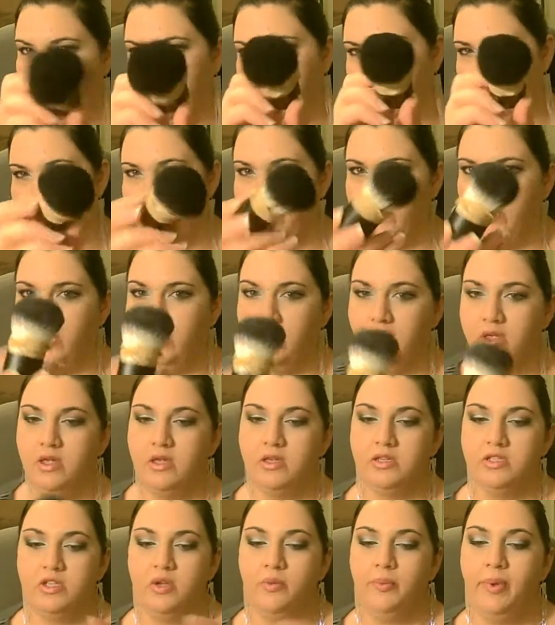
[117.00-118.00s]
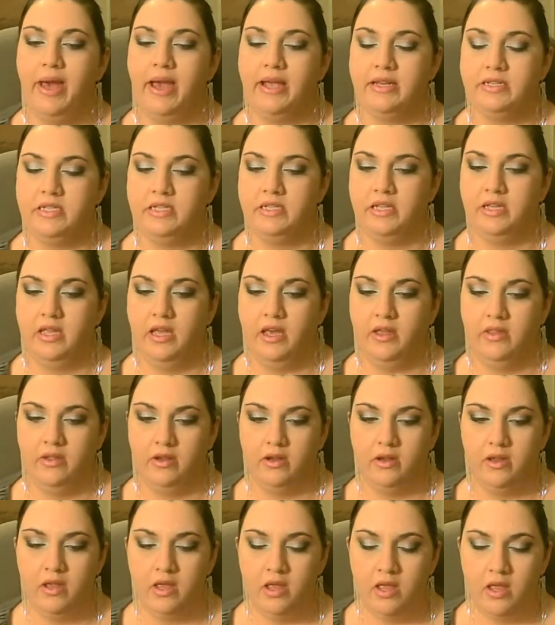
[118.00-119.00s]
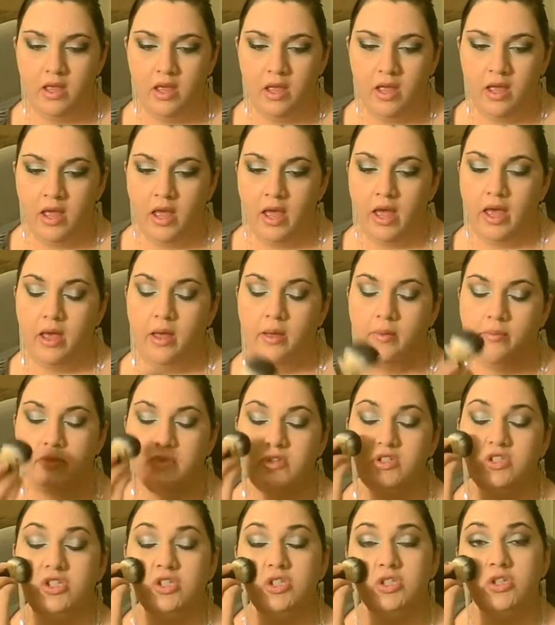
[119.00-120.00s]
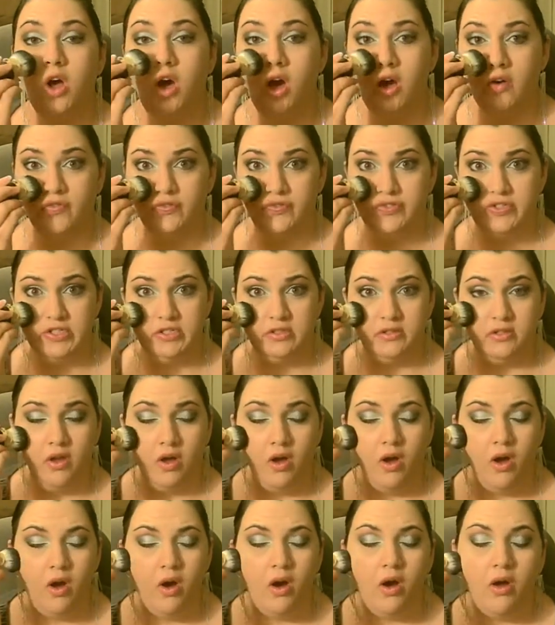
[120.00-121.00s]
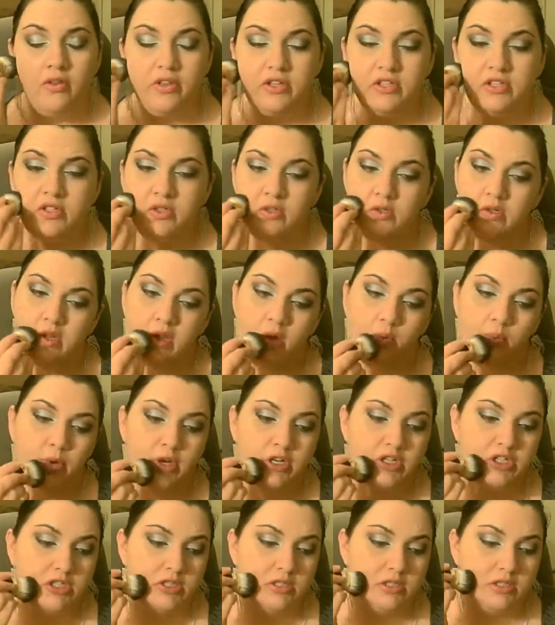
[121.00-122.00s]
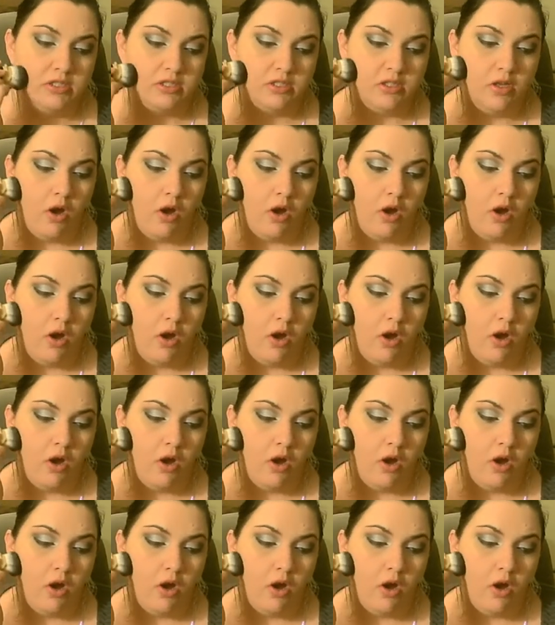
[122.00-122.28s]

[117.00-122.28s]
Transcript: you know, so packed in together. Soft. All the studio brushes